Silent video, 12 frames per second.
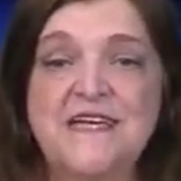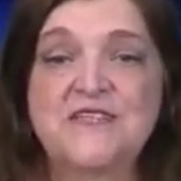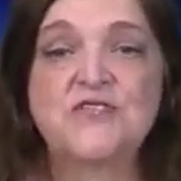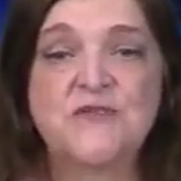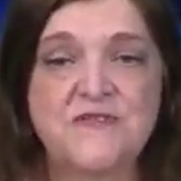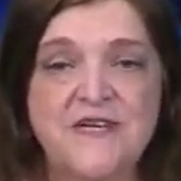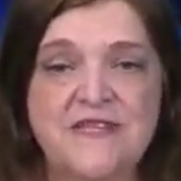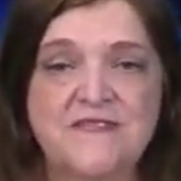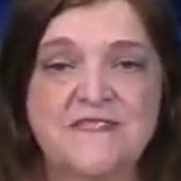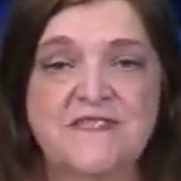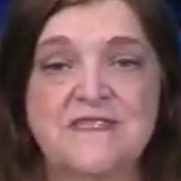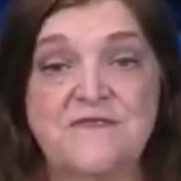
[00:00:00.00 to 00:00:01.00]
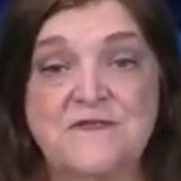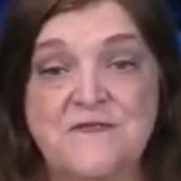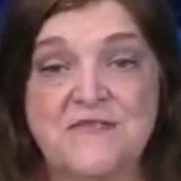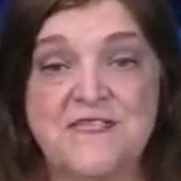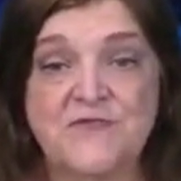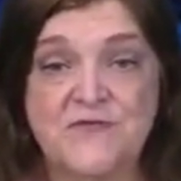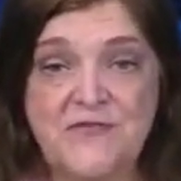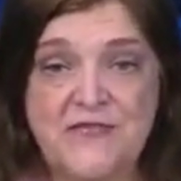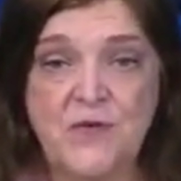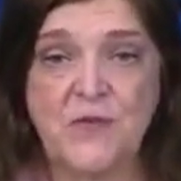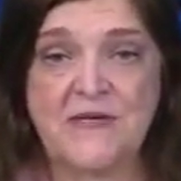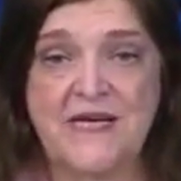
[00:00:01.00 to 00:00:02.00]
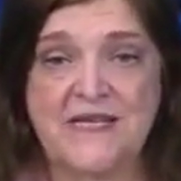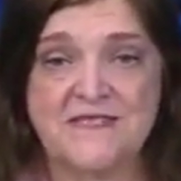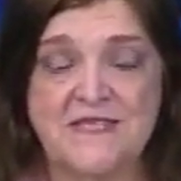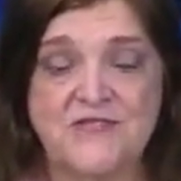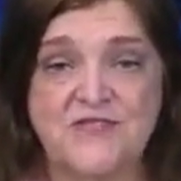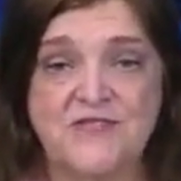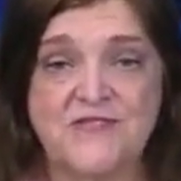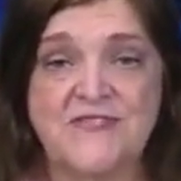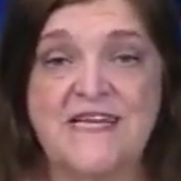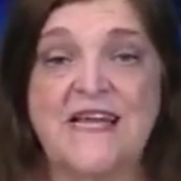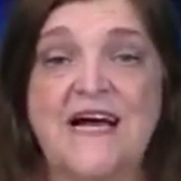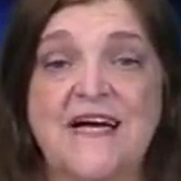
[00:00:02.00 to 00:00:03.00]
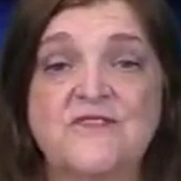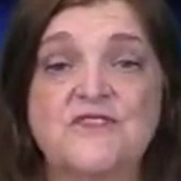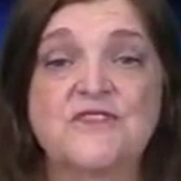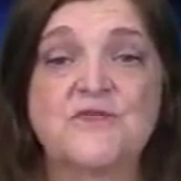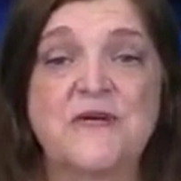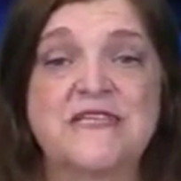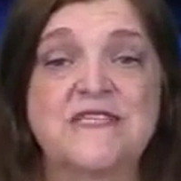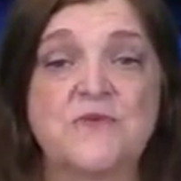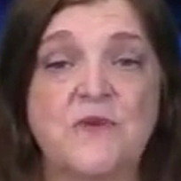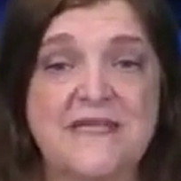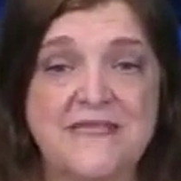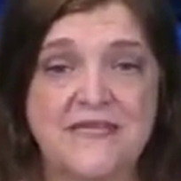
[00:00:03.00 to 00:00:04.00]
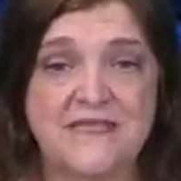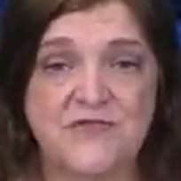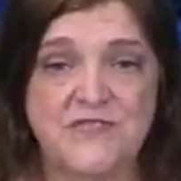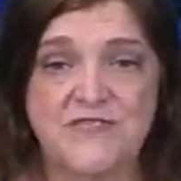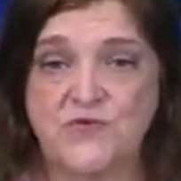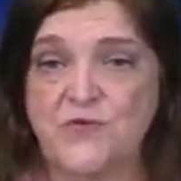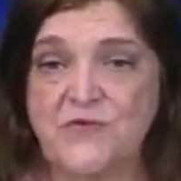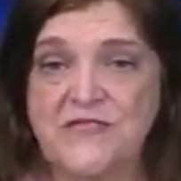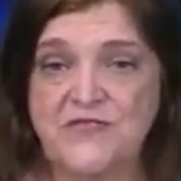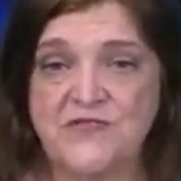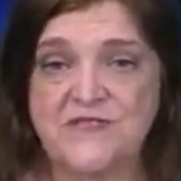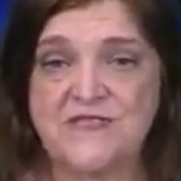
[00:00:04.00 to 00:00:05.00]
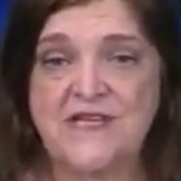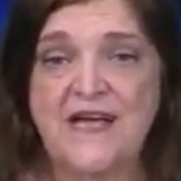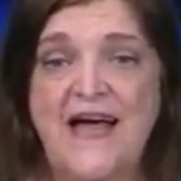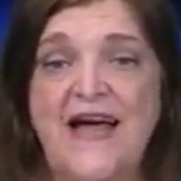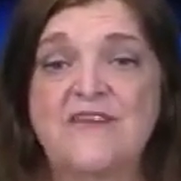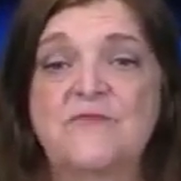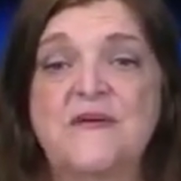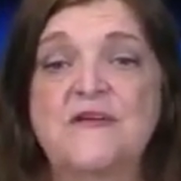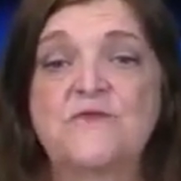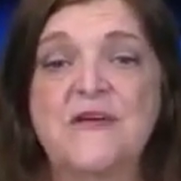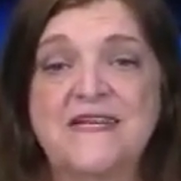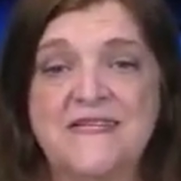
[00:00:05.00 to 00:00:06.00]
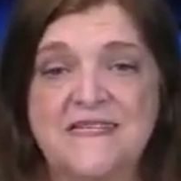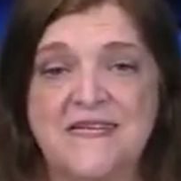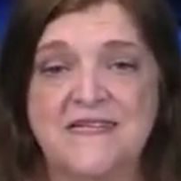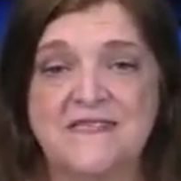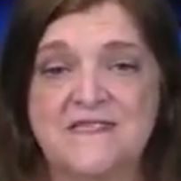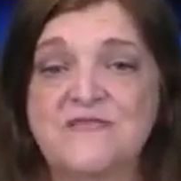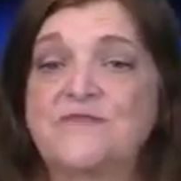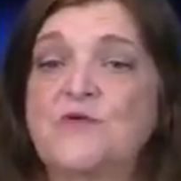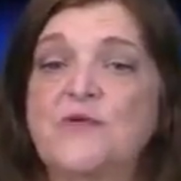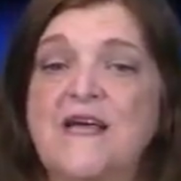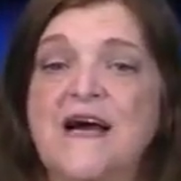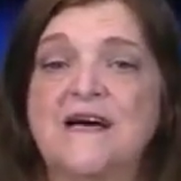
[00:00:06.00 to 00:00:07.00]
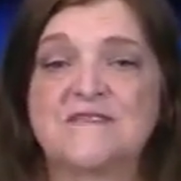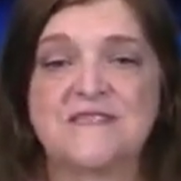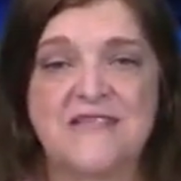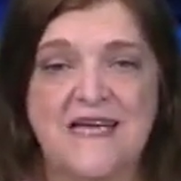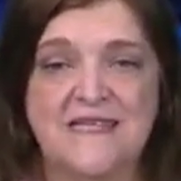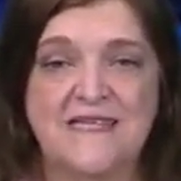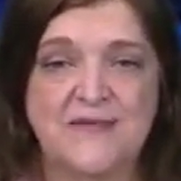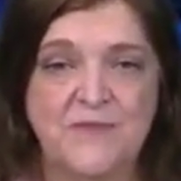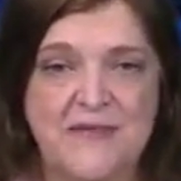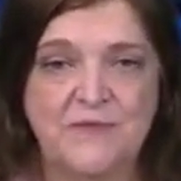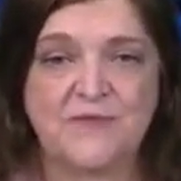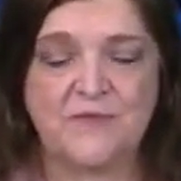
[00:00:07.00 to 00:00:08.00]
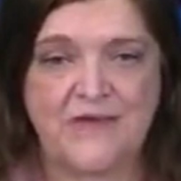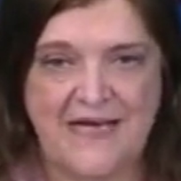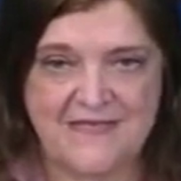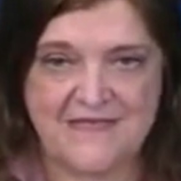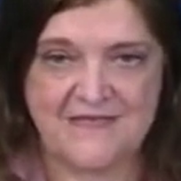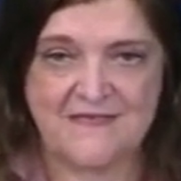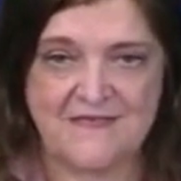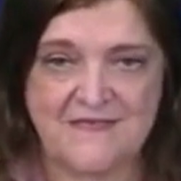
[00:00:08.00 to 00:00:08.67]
2,053 organizations in 121 countries or regions have been recognized for their outstanding people practices.